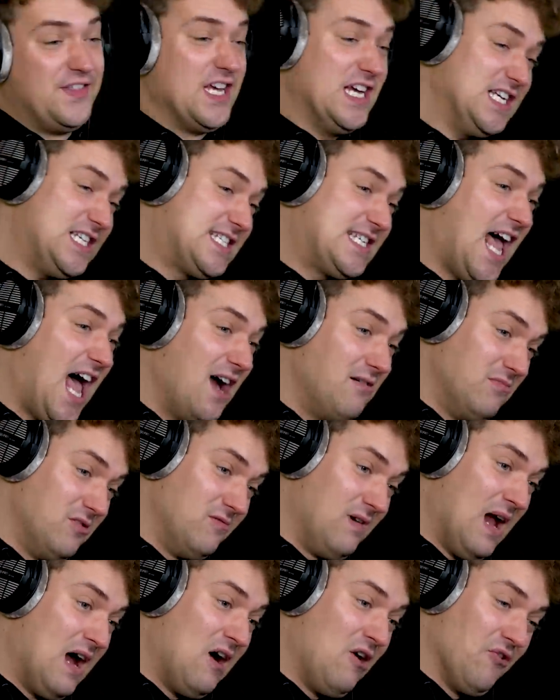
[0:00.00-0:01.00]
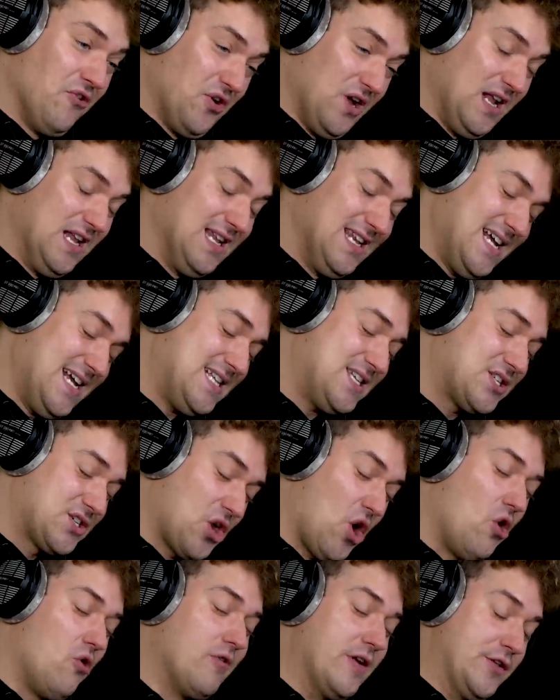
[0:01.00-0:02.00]
This time around, let's
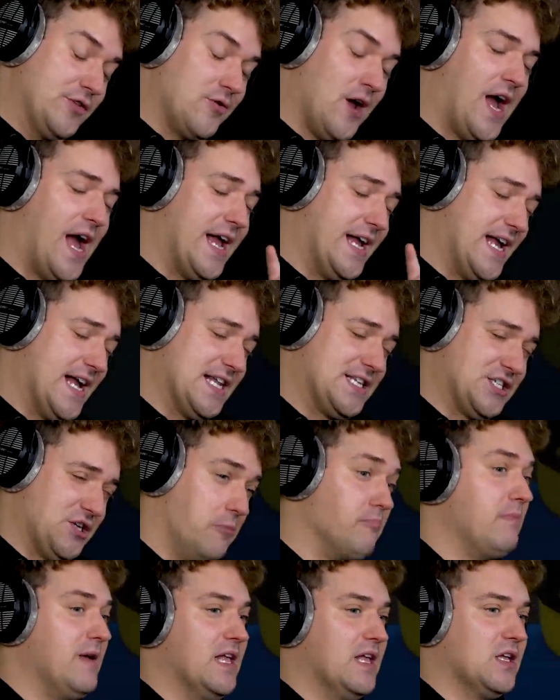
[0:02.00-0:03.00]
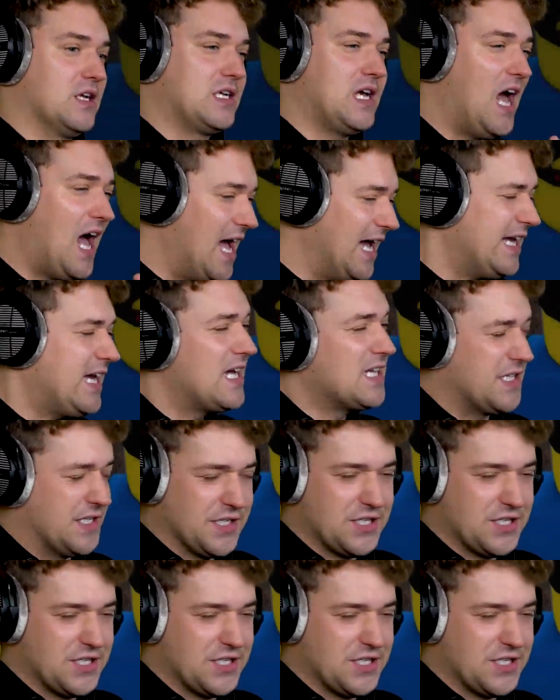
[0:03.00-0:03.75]
go and try and get some milk. I got